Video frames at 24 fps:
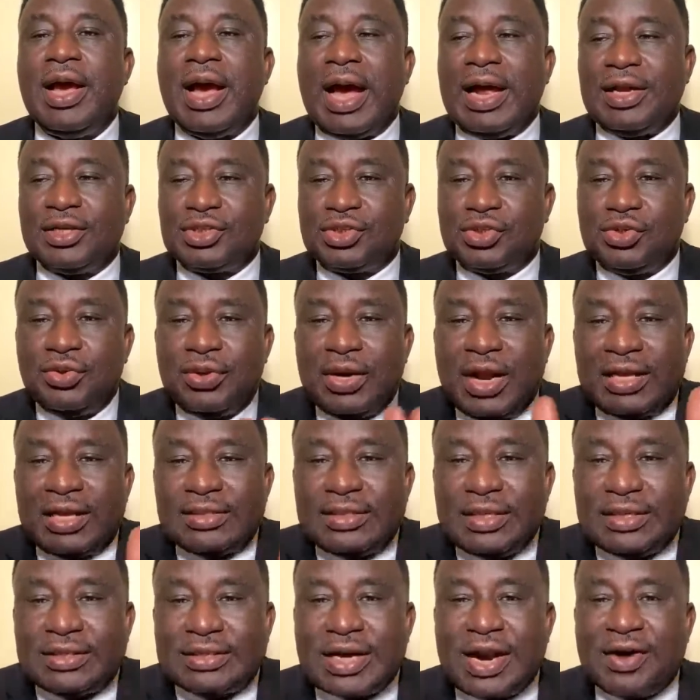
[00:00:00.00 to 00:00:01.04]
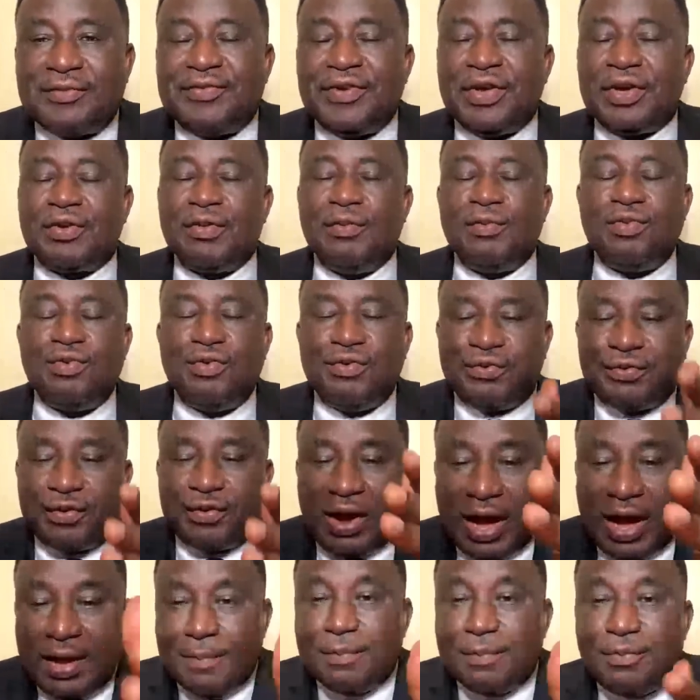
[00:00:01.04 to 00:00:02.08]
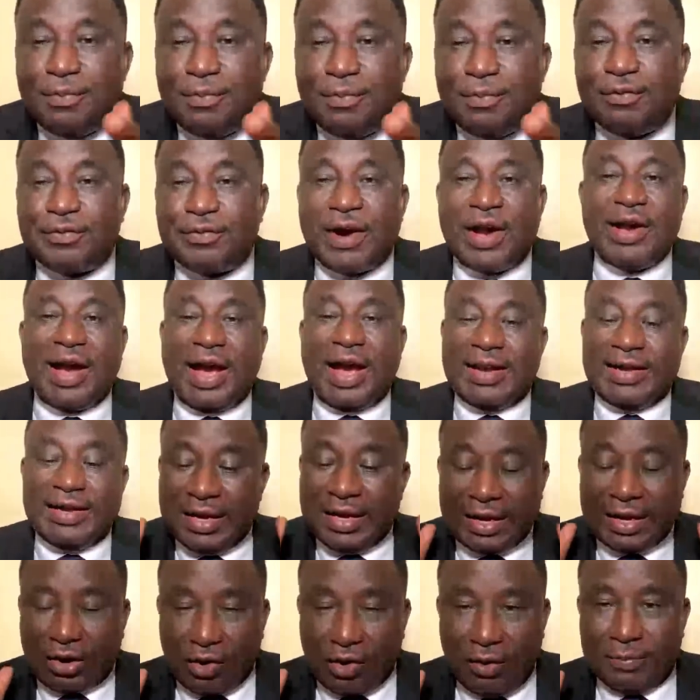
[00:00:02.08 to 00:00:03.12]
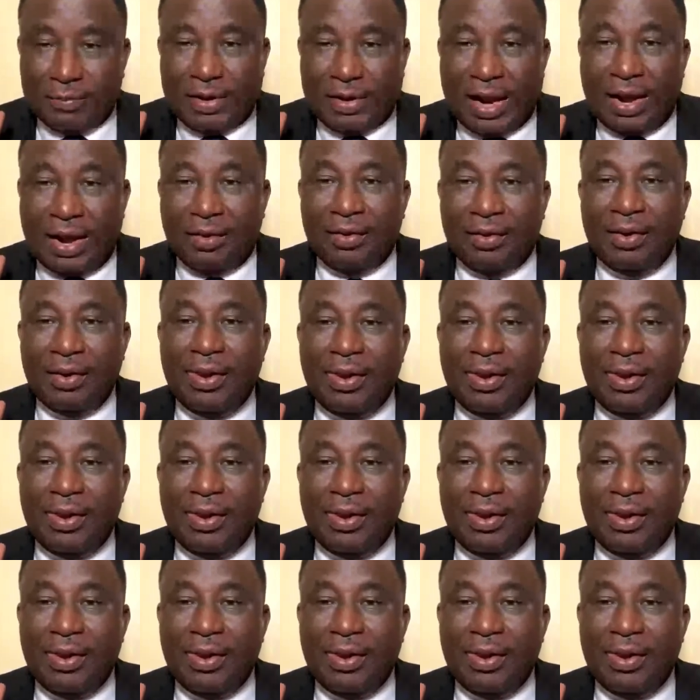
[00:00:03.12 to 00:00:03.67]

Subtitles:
As soon as the traffic moved, I didn't come down.